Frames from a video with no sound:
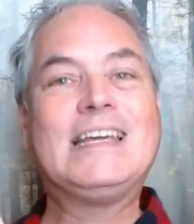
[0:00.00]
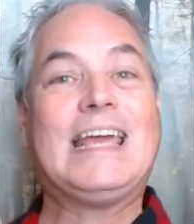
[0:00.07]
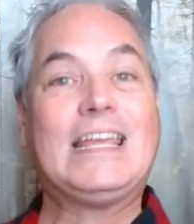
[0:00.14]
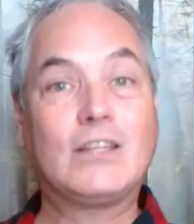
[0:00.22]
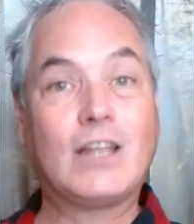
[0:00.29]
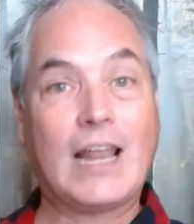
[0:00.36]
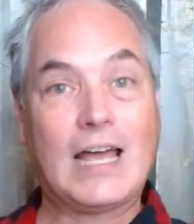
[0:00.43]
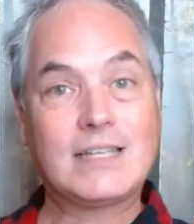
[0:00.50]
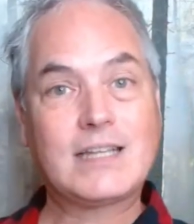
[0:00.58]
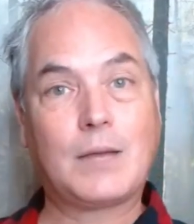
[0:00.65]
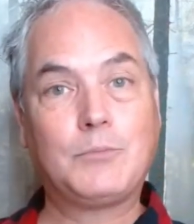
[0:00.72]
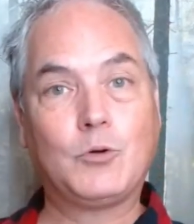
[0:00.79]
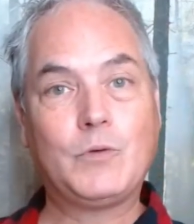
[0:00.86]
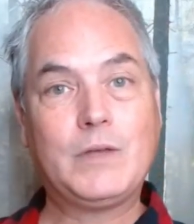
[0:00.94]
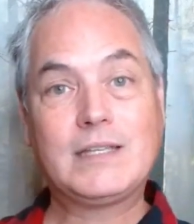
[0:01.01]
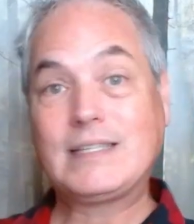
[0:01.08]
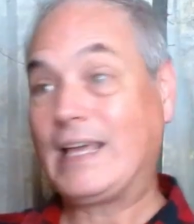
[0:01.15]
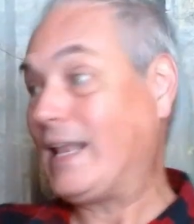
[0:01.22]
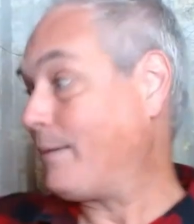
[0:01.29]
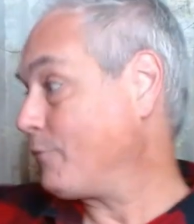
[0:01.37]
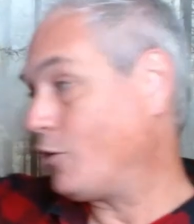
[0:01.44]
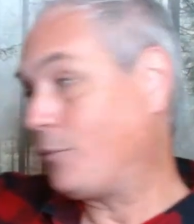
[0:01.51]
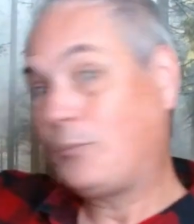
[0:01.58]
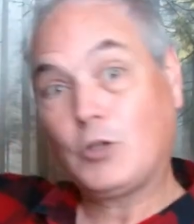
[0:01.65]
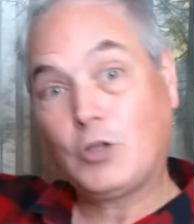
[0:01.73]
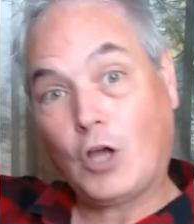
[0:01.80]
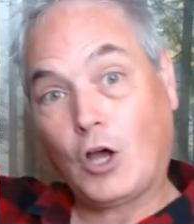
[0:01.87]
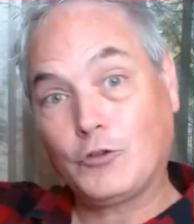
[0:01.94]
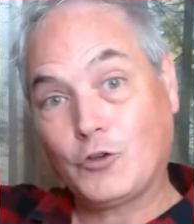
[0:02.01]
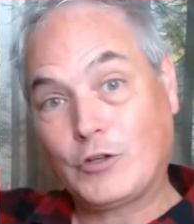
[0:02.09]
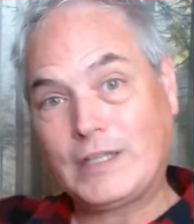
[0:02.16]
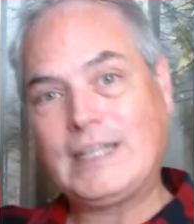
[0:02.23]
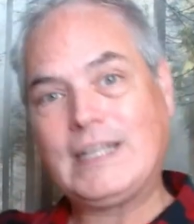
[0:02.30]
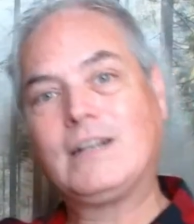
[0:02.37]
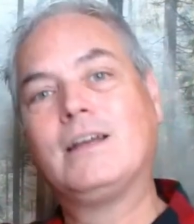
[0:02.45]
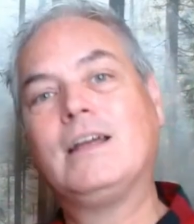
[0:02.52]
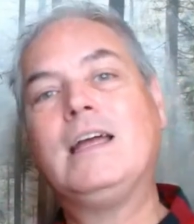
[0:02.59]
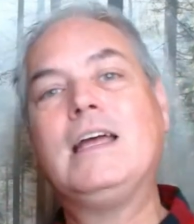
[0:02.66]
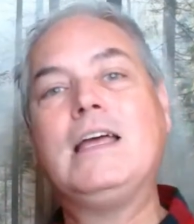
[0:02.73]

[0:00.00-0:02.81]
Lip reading: in the last couple of weeks, and I'm going to put under here